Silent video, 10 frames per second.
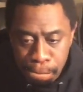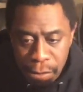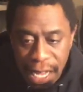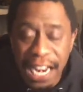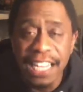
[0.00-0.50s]

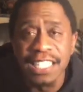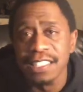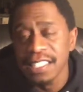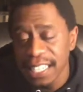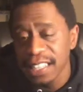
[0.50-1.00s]
And I
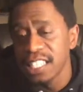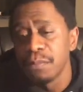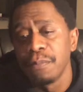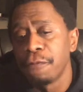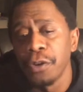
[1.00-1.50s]
did this
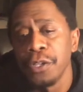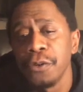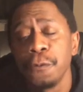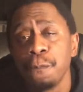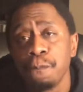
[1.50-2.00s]
for you
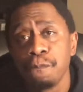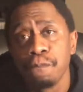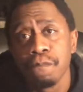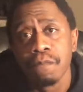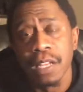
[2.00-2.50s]

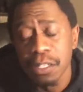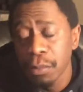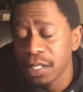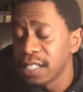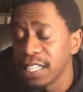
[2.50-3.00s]
as
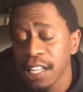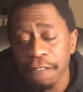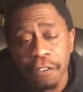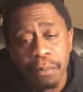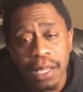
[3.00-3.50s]
much as I did it
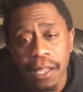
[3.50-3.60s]
for me.